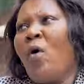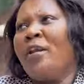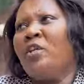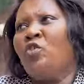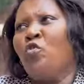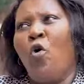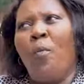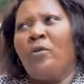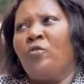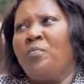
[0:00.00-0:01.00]
So why didn't you
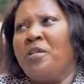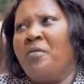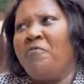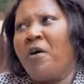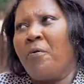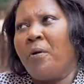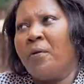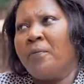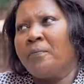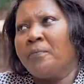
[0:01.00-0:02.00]
come out to beat them
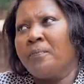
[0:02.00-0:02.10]
forward?